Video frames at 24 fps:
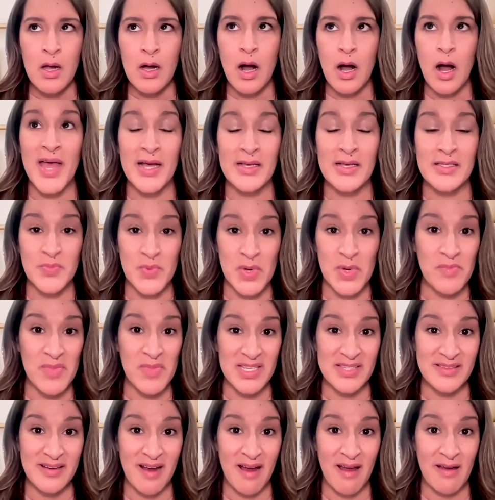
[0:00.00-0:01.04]
that has been
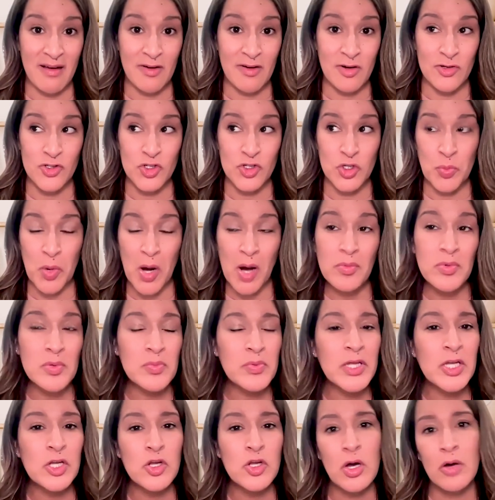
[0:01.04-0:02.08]
misdiagnosed, you
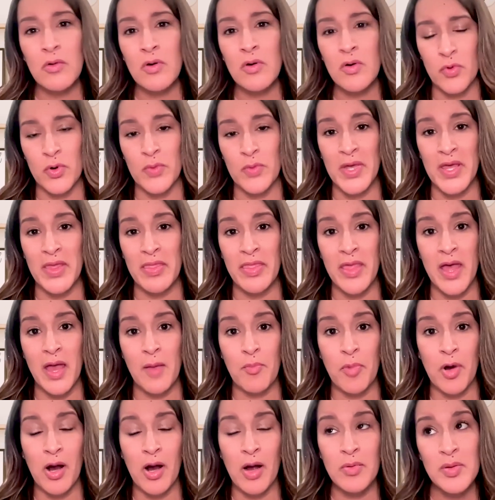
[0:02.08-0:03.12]
probably know a woman that
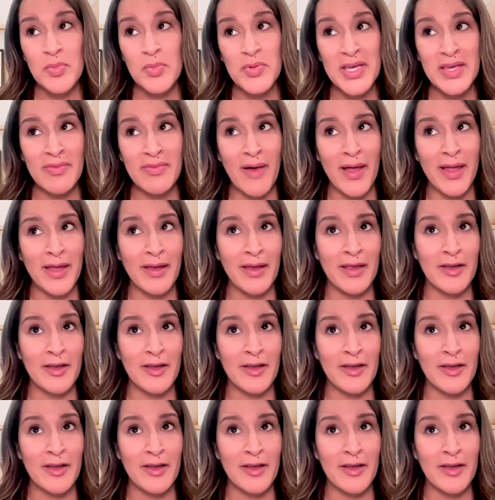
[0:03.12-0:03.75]
probably like